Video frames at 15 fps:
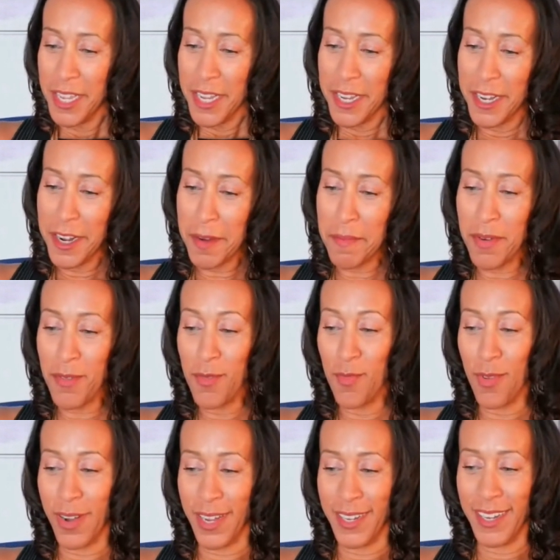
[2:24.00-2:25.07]
Number
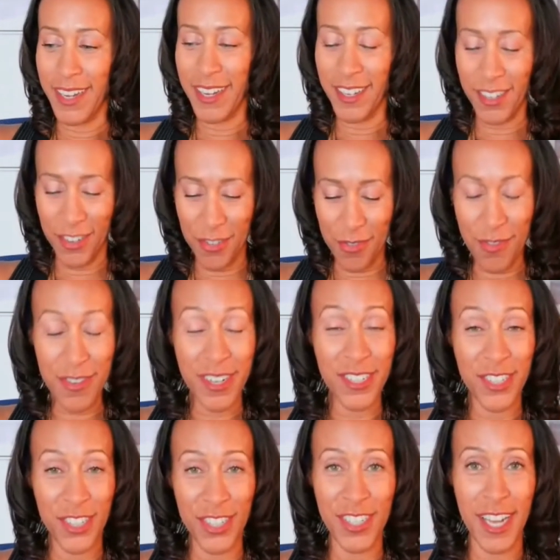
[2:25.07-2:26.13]
1, enduring
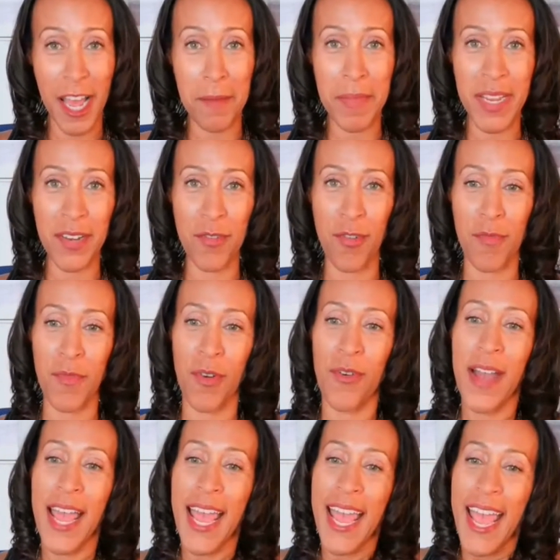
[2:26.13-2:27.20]
should not be normal.
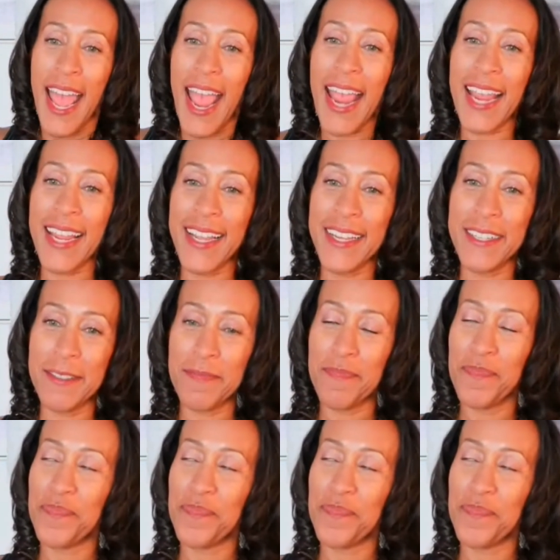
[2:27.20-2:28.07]
And